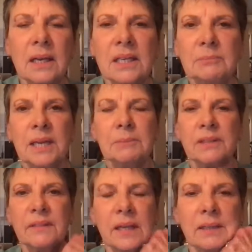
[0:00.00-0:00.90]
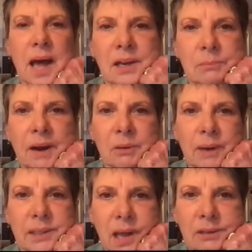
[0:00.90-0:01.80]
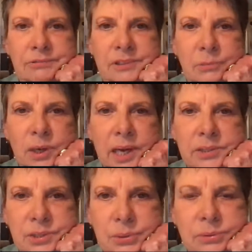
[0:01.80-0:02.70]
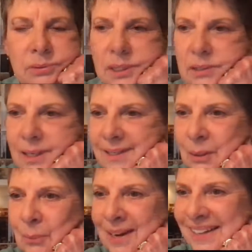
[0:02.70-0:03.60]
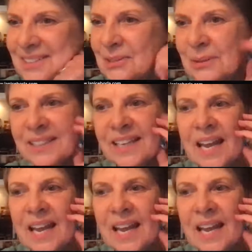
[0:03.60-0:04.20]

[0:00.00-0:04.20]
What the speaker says: It made me think a lot about my life and what I do and why I do it.